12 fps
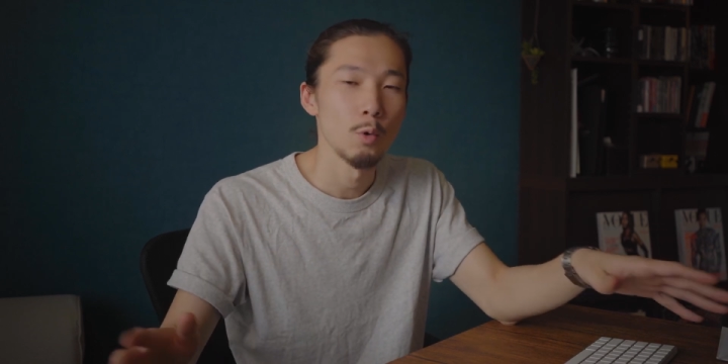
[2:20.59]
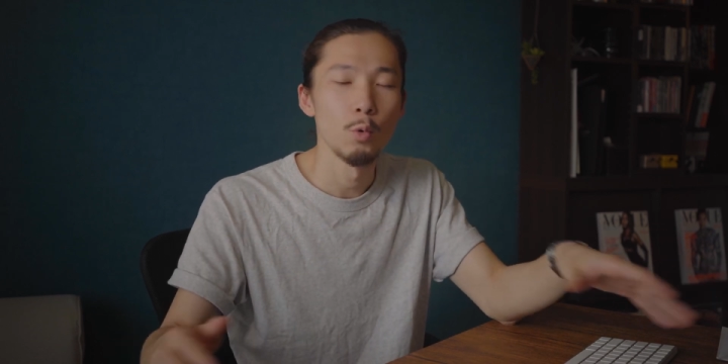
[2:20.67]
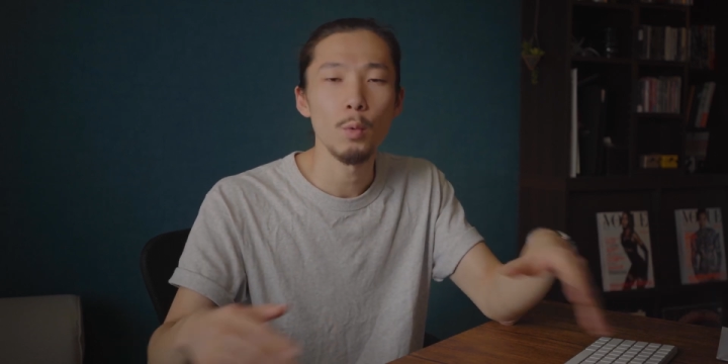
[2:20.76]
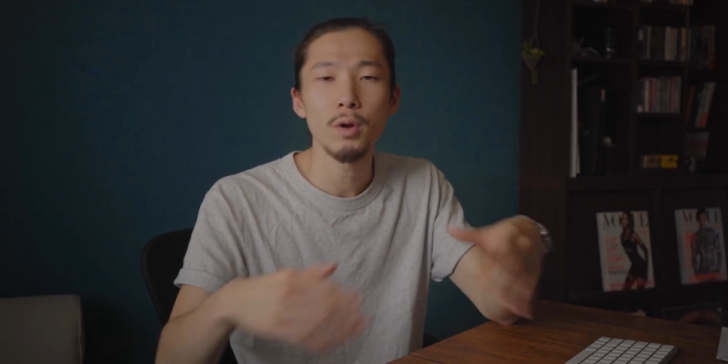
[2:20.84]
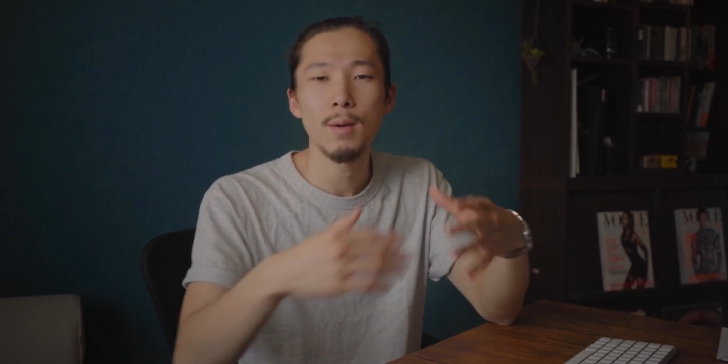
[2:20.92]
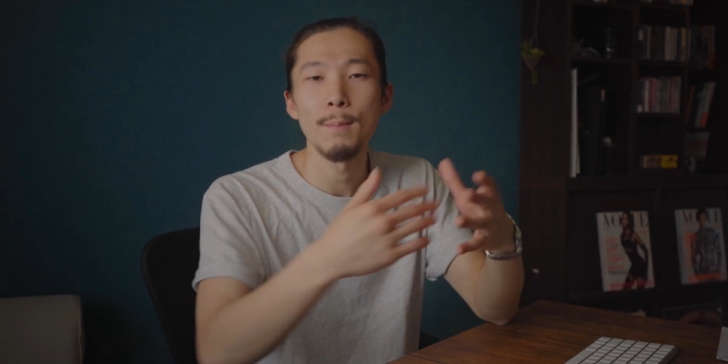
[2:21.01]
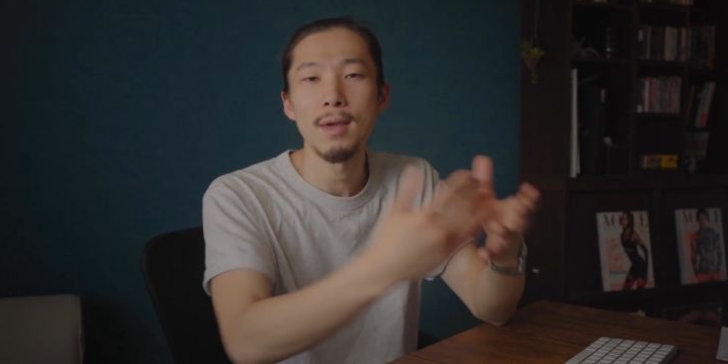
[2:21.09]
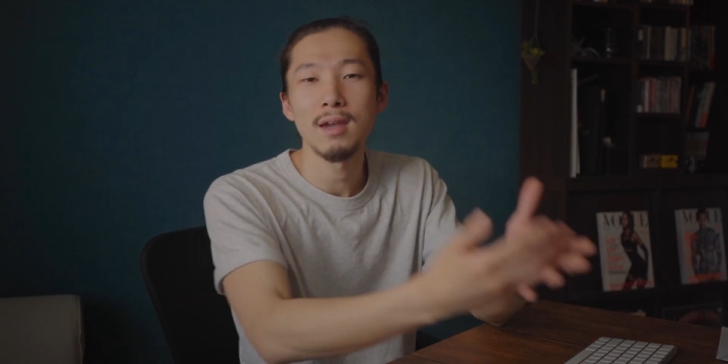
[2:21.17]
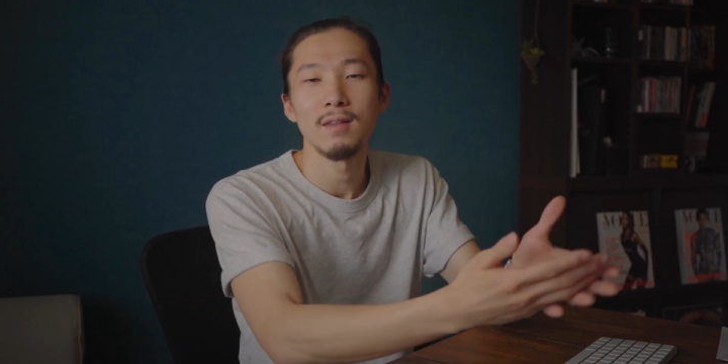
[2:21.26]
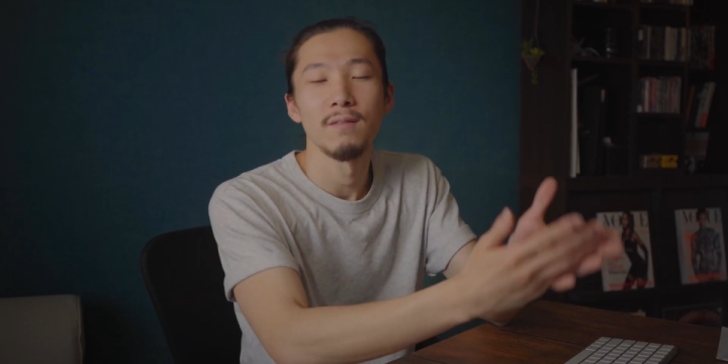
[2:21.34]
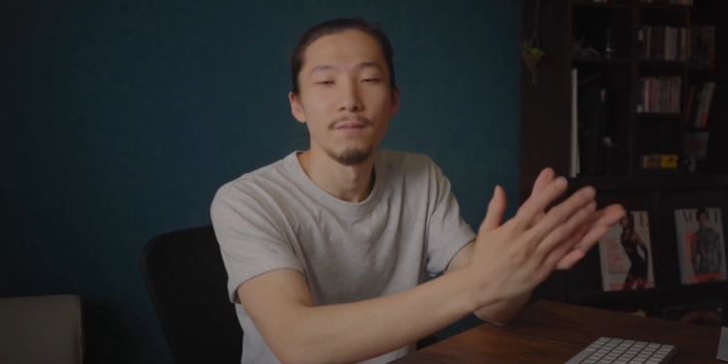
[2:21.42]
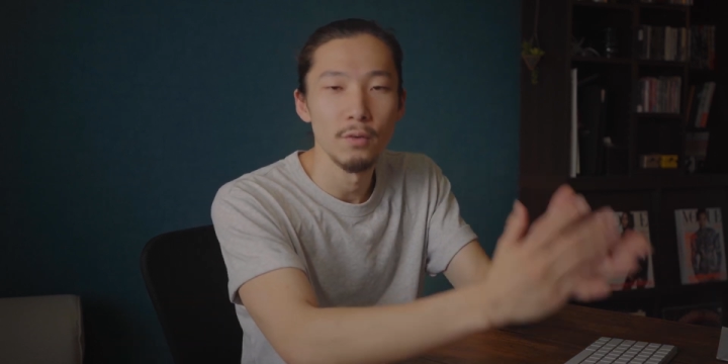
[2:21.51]
we wanna make
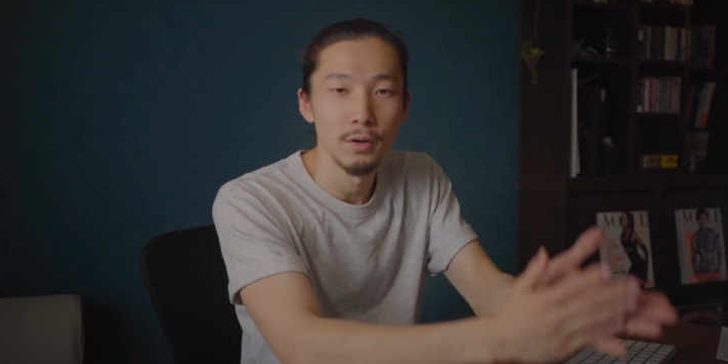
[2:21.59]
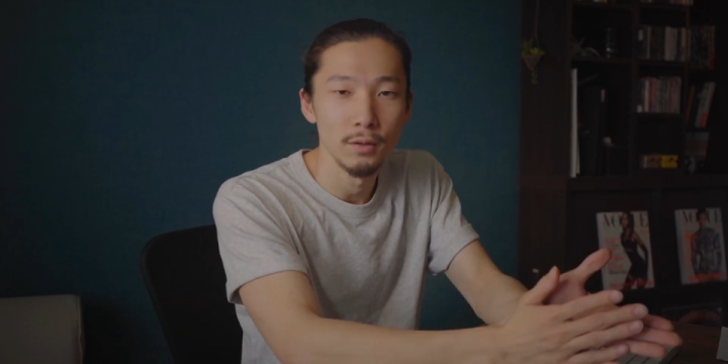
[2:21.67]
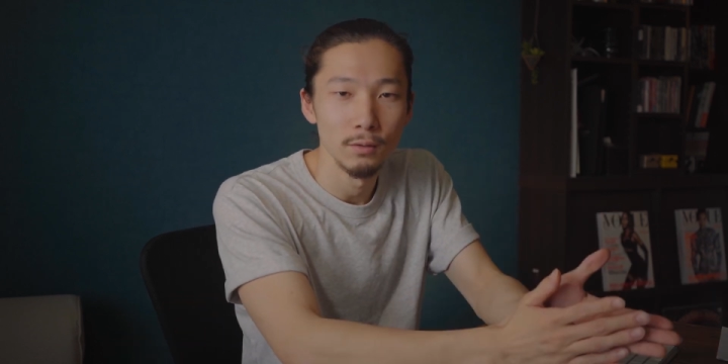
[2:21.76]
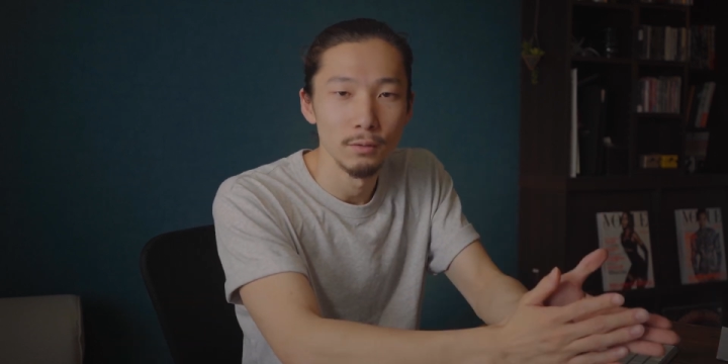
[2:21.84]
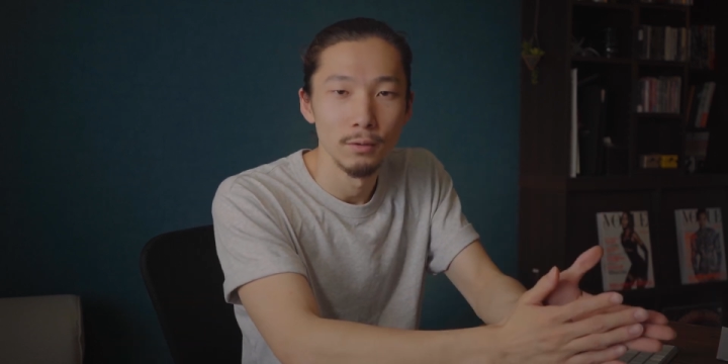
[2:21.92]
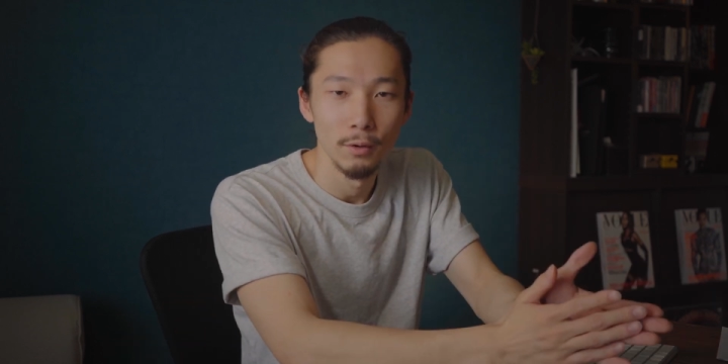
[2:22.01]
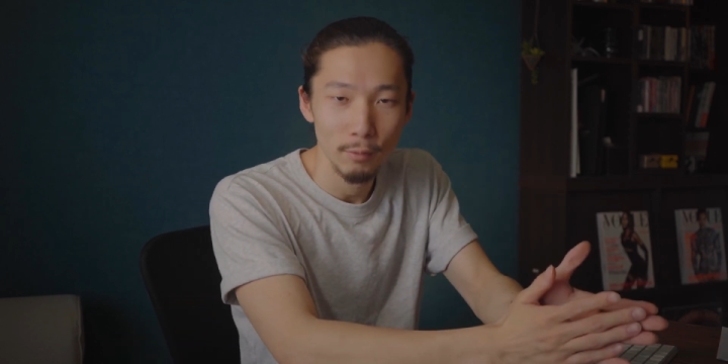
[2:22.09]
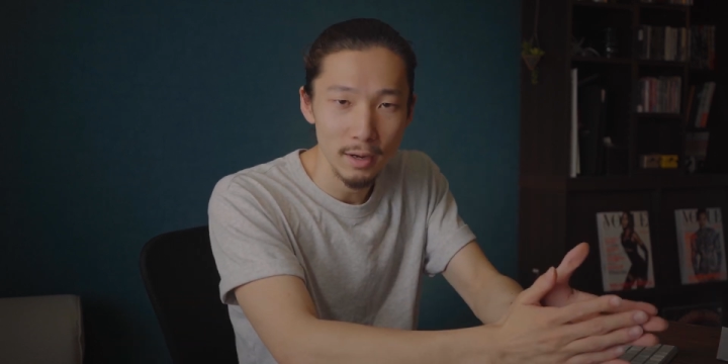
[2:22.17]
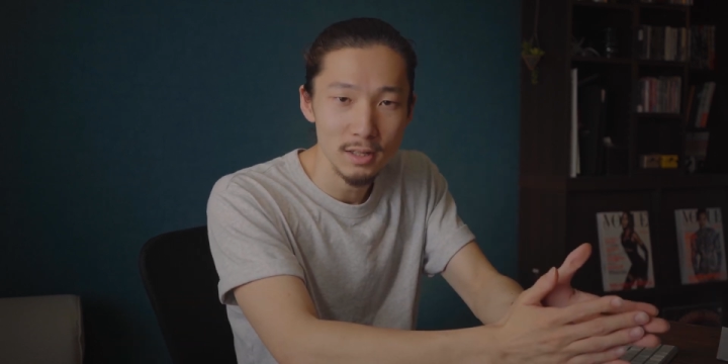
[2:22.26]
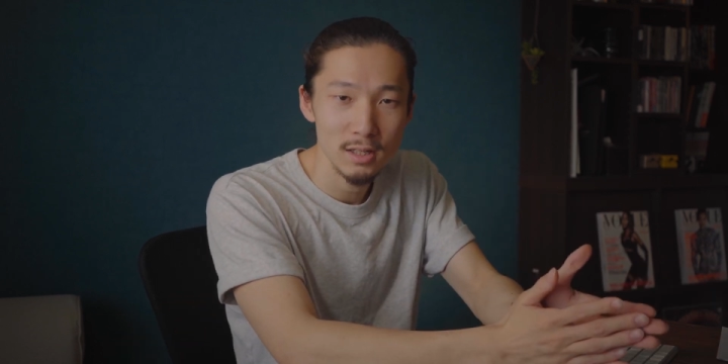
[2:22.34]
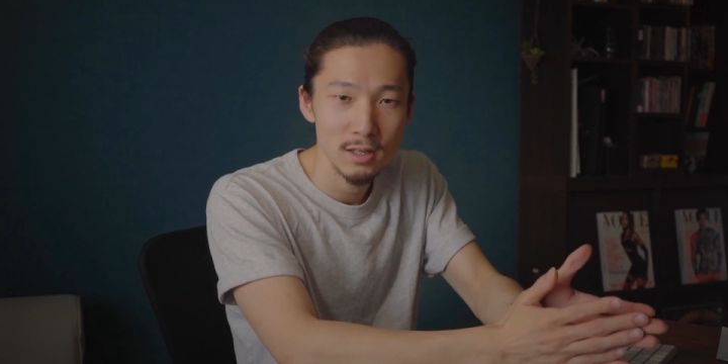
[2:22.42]
it vertical, right?